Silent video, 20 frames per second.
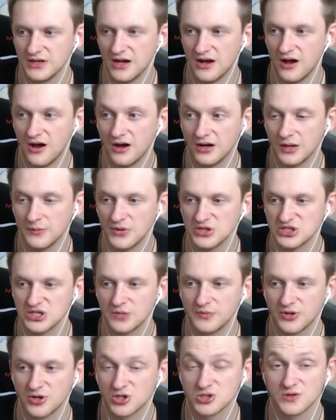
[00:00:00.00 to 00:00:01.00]
harder matchup
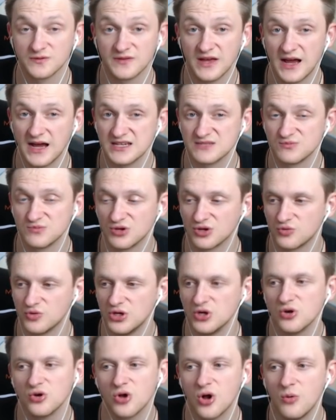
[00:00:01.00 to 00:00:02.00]
because of the Ice Block Reno
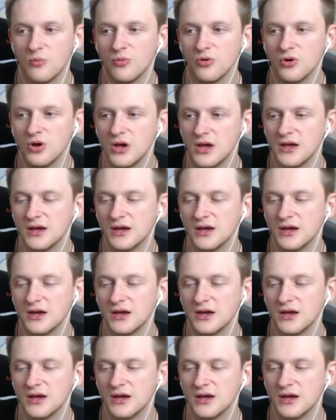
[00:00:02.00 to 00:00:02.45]
combo.